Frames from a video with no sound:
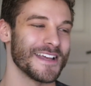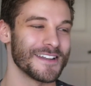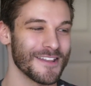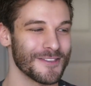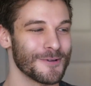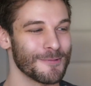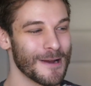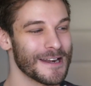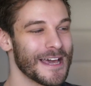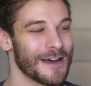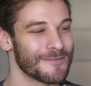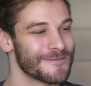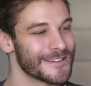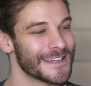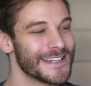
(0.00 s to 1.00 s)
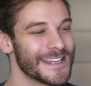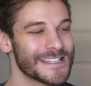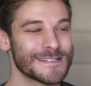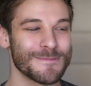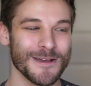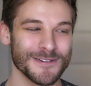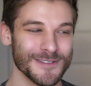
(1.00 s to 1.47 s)
another red outfit,
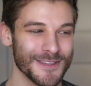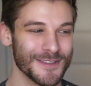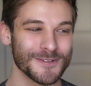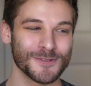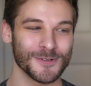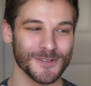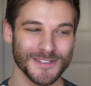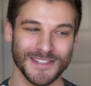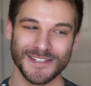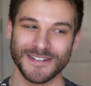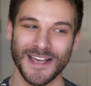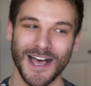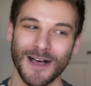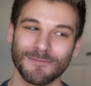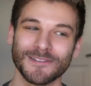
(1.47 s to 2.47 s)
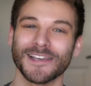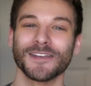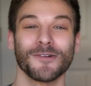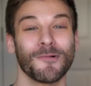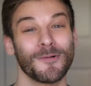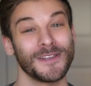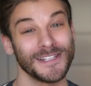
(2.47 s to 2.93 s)
especially the jewels at the top. Like,
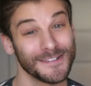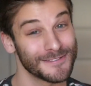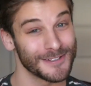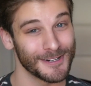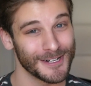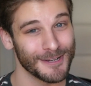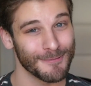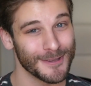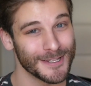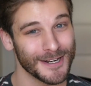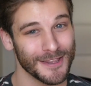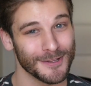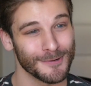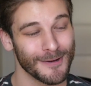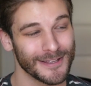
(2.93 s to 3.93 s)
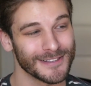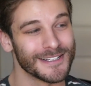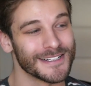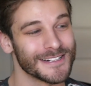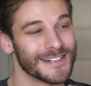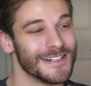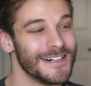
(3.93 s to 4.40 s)
you're really flirting with another red
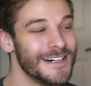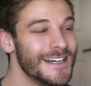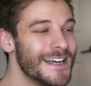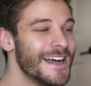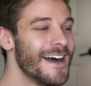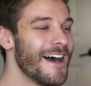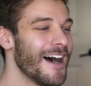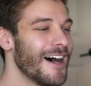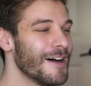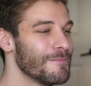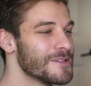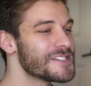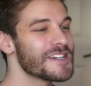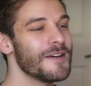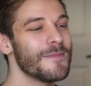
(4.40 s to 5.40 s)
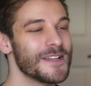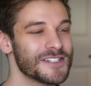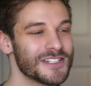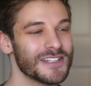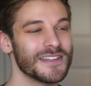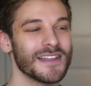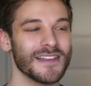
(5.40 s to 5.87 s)
look, girl. Michelle
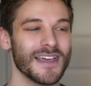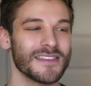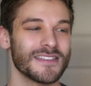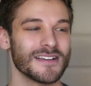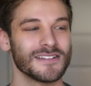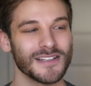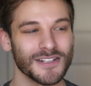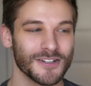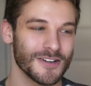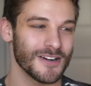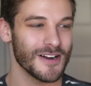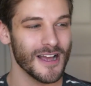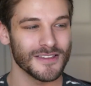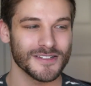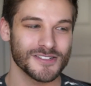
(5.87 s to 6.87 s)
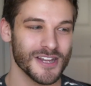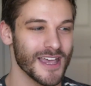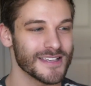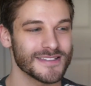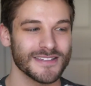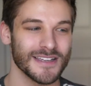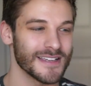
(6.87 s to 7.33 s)
mentioned that like the glitter on the
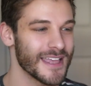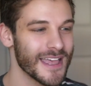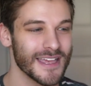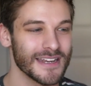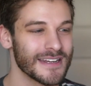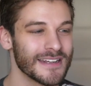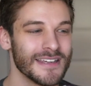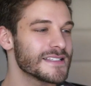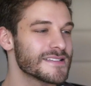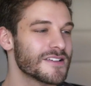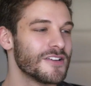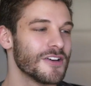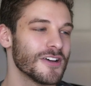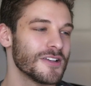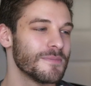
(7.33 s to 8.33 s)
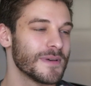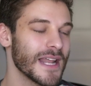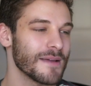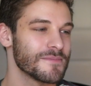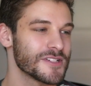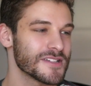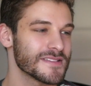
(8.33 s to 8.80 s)
chest, again, it's good, but
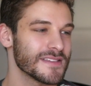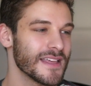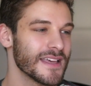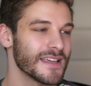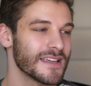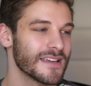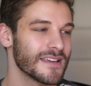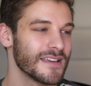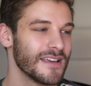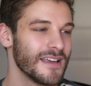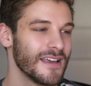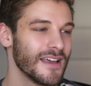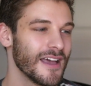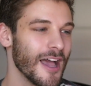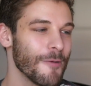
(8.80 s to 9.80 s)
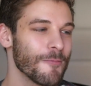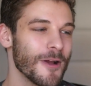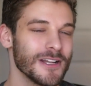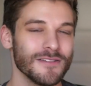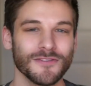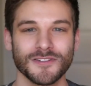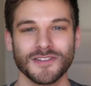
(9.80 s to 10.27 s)
I'm just like, I'm
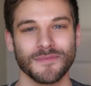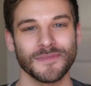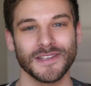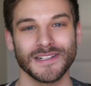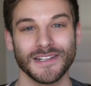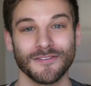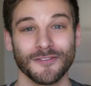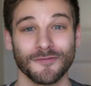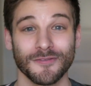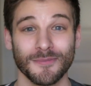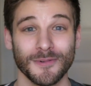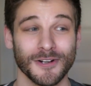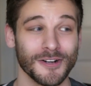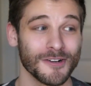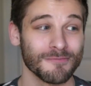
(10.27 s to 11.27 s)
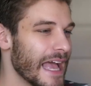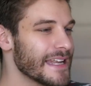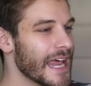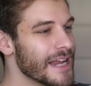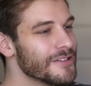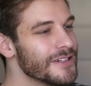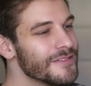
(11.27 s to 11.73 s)
ready for something different from her.
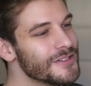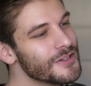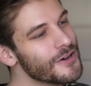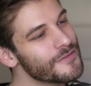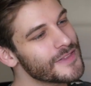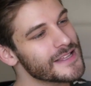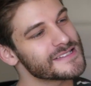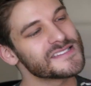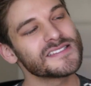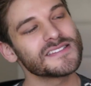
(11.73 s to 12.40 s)
And I don't even know if that